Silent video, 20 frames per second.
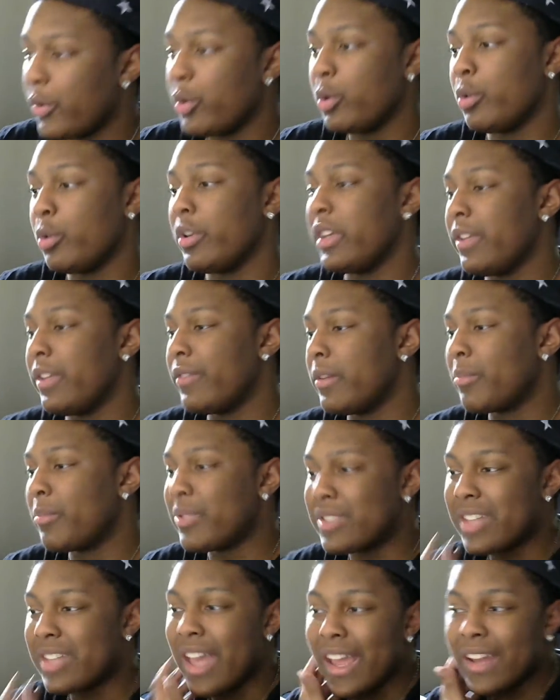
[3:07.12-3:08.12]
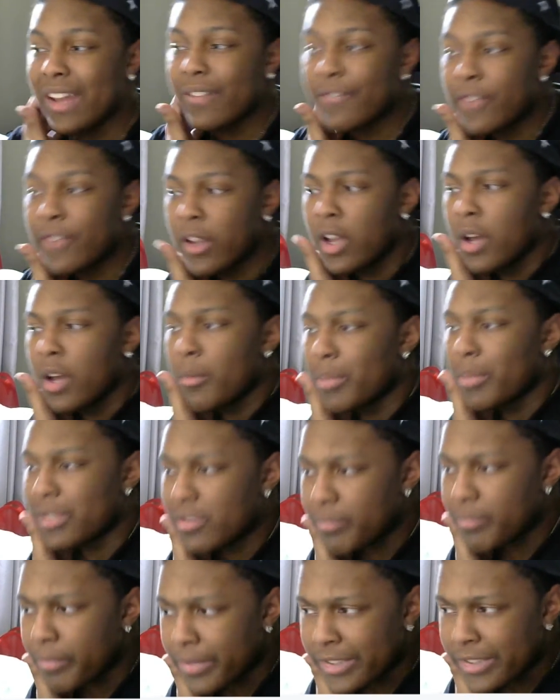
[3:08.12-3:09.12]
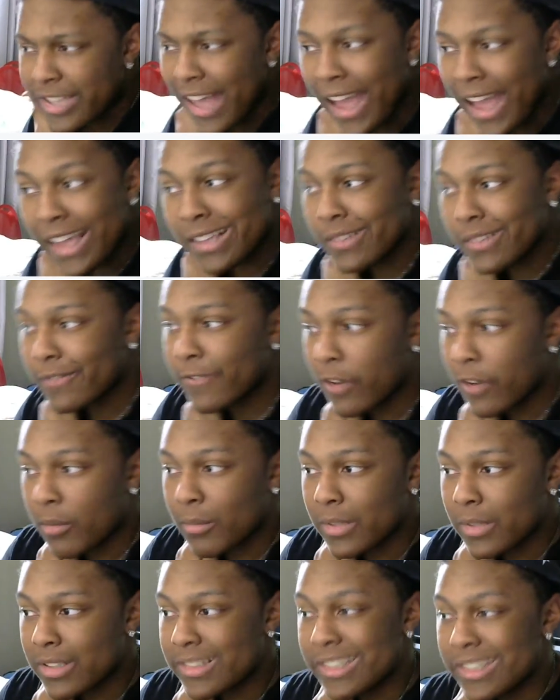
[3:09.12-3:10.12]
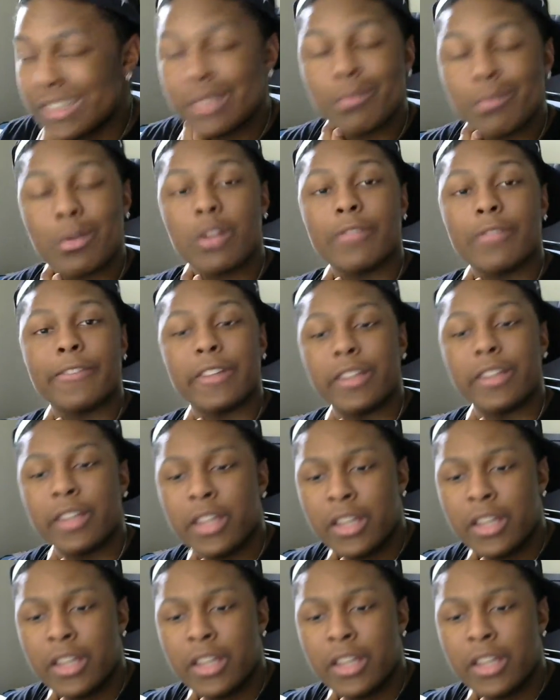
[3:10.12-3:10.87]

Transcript: Do you even partake, partake from Dylan Murphy?